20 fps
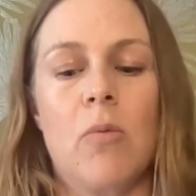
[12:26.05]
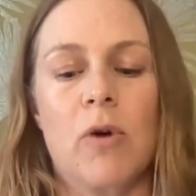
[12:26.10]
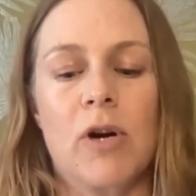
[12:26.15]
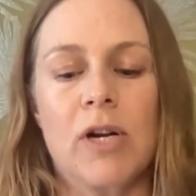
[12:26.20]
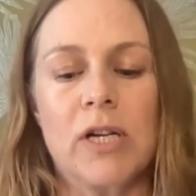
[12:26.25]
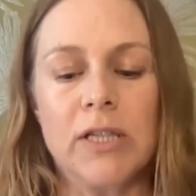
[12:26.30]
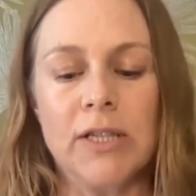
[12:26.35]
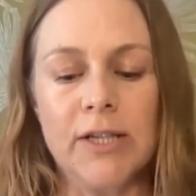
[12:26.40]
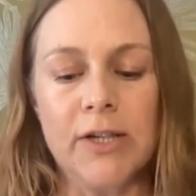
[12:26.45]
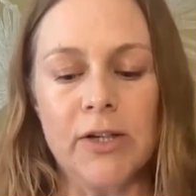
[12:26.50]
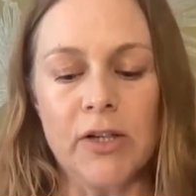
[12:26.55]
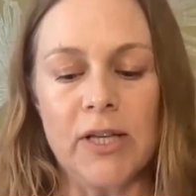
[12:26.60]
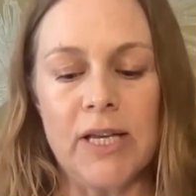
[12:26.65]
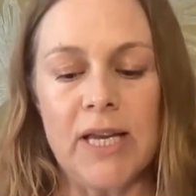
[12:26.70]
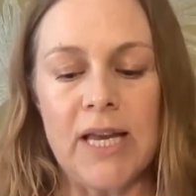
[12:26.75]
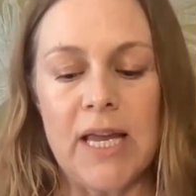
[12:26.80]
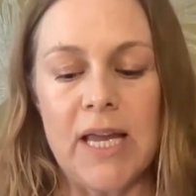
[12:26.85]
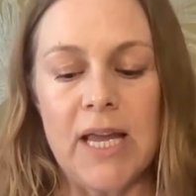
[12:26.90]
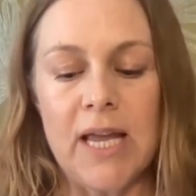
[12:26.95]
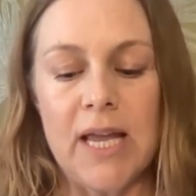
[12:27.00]
We're
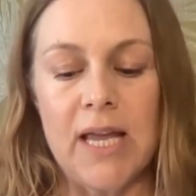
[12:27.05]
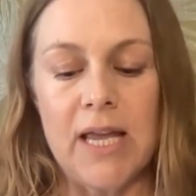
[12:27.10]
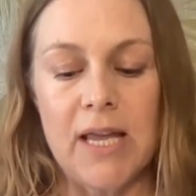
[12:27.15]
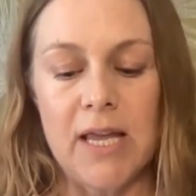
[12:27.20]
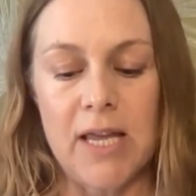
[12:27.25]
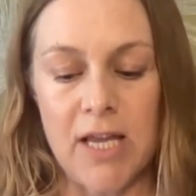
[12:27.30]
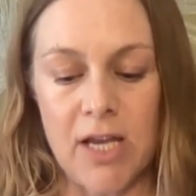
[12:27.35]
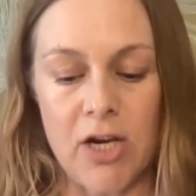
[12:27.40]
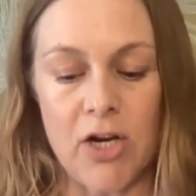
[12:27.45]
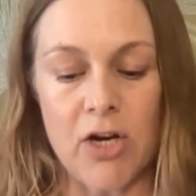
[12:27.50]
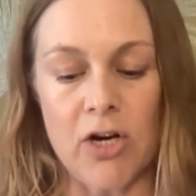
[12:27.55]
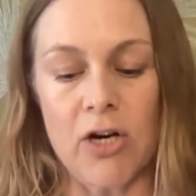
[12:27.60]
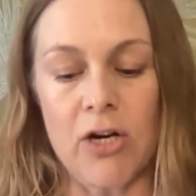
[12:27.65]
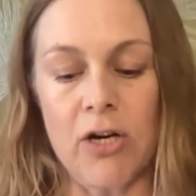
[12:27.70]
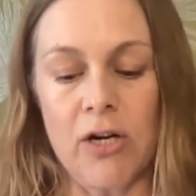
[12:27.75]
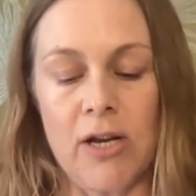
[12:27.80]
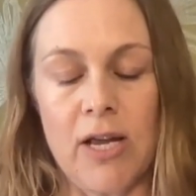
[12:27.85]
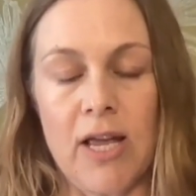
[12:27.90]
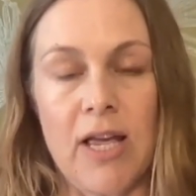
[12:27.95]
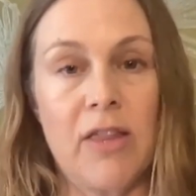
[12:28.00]
clearly
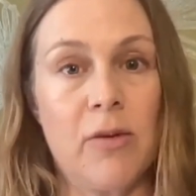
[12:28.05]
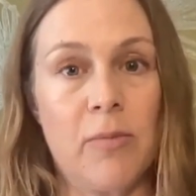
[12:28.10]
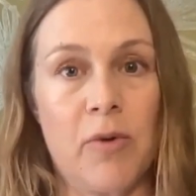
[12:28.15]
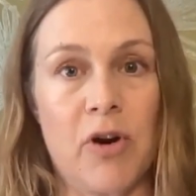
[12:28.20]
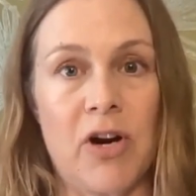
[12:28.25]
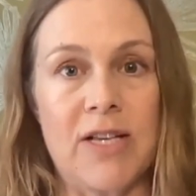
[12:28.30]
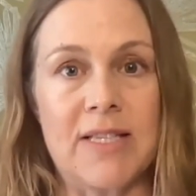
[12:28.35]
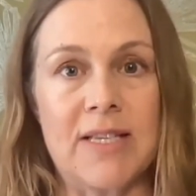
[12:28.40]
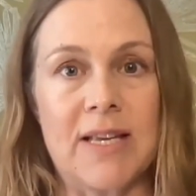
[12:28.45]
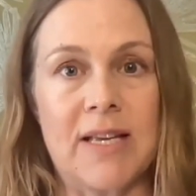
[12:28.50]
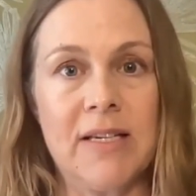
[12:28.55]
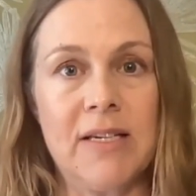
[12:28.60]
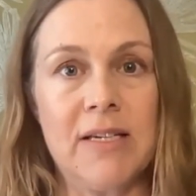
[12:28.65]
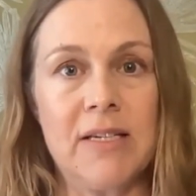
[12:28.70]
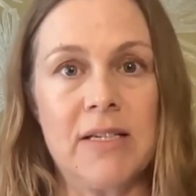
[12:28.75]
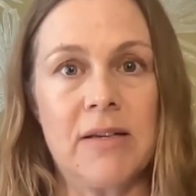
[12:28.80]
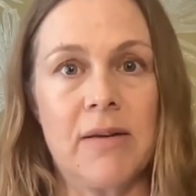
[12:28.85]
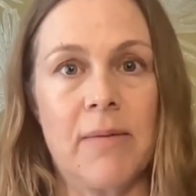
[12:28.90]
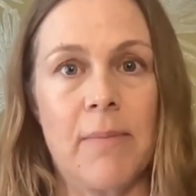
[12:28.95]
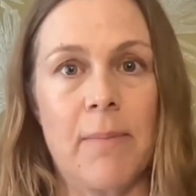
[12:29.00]
here in the
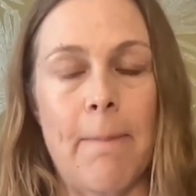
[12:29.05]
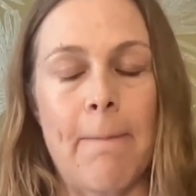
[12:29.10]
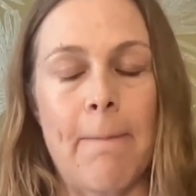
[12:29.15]
present,